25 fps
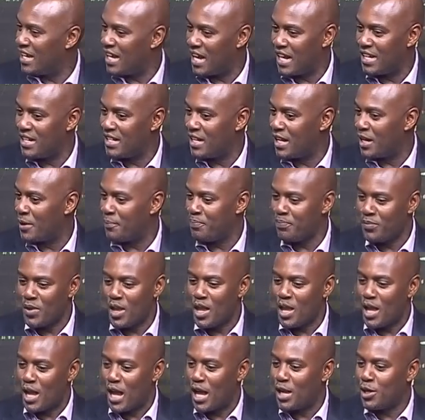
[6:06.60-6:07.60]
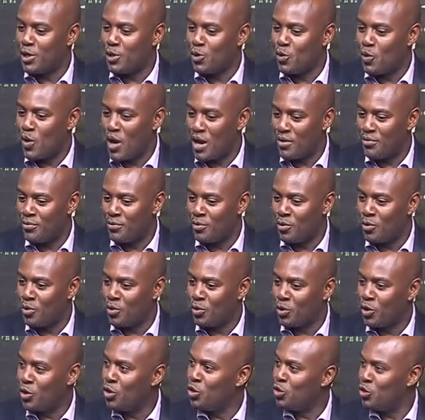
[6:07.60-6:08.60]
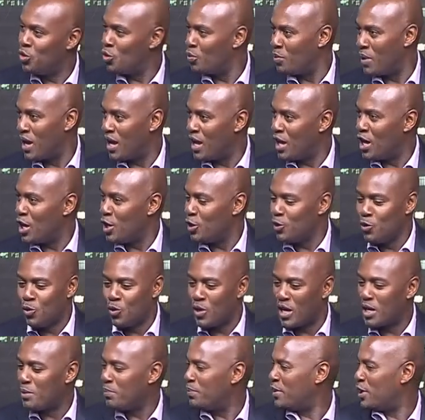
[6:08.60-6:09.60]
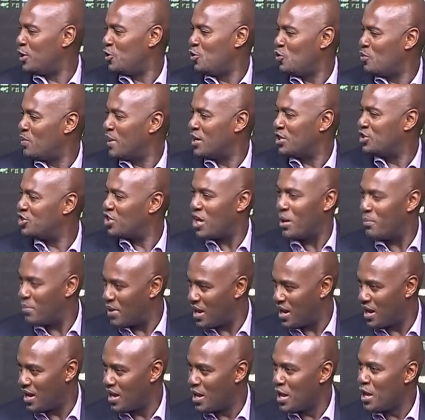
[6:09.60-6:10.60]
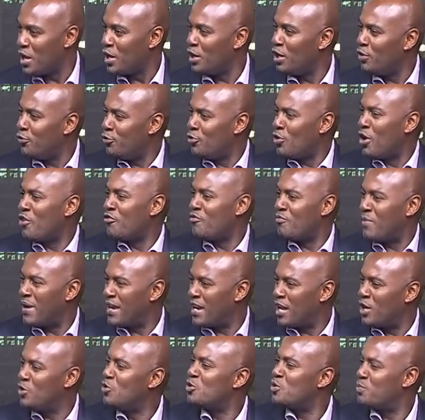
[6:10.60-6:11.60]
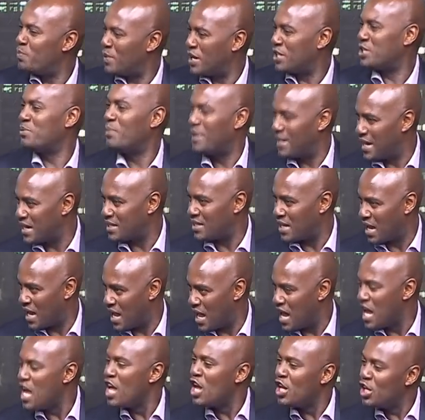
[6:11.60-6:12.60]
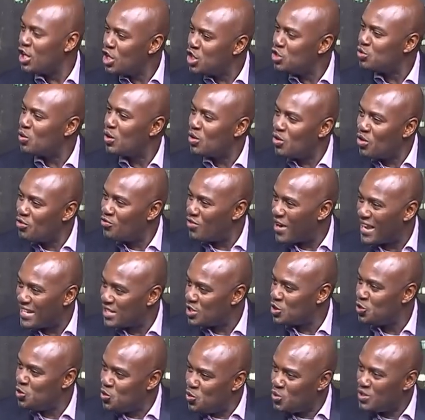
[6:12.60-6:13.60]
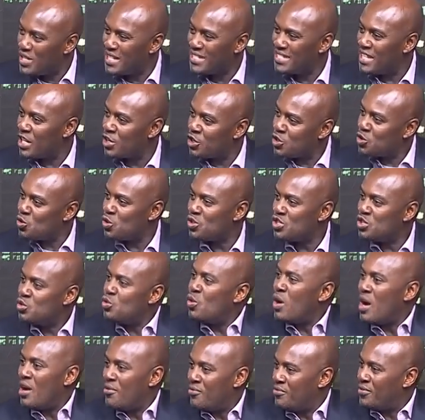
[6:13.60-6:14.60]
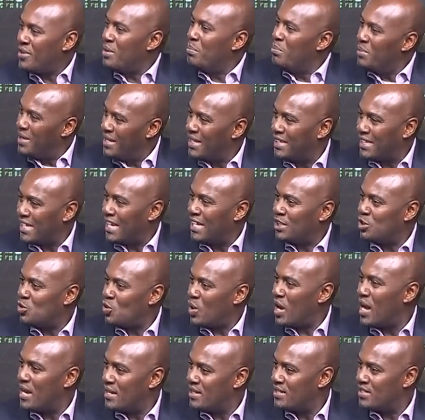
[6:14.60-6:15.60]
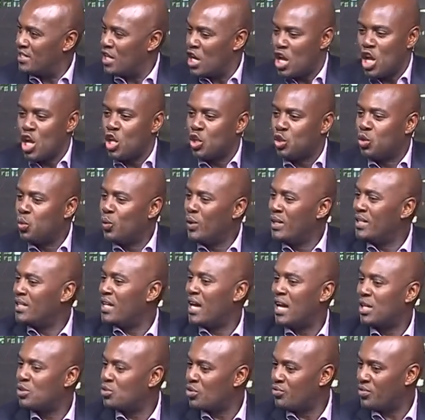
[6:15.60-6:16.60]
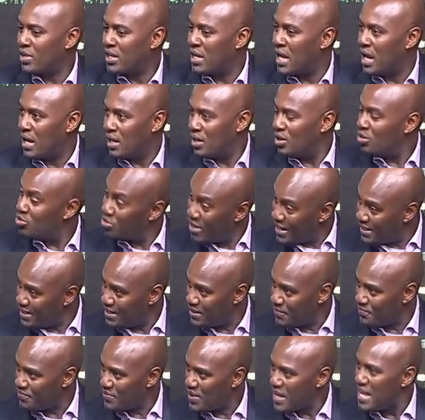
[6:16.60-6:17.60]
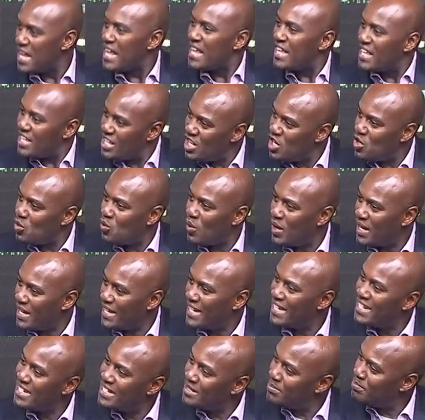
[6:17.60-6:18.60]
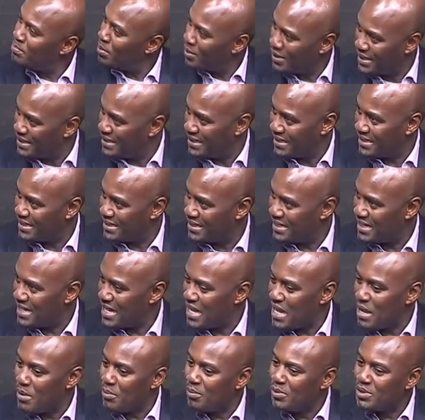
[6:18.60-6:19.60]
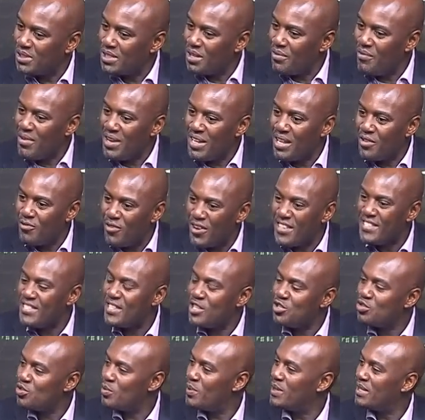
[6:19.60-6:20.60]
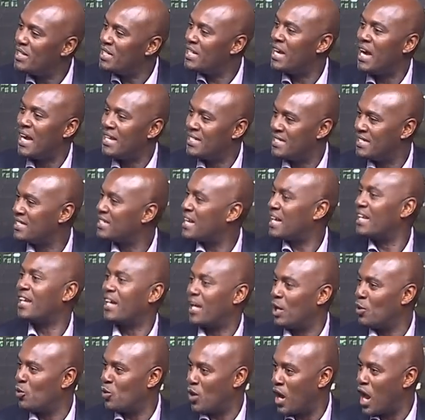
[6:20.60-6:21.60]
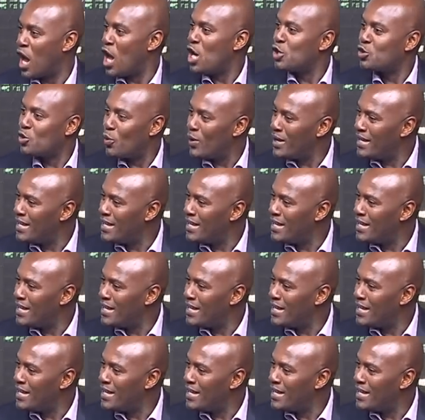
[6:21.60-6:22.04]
and um, and you have uh, humor, you can play humor and charm her. If you have money, you splash money at her. Each one of us uses the resource you have immediately at your hands to win the heart of a girl, right? Equally in politics, Museveni, the first instrument he has is Kale Kayihura. So when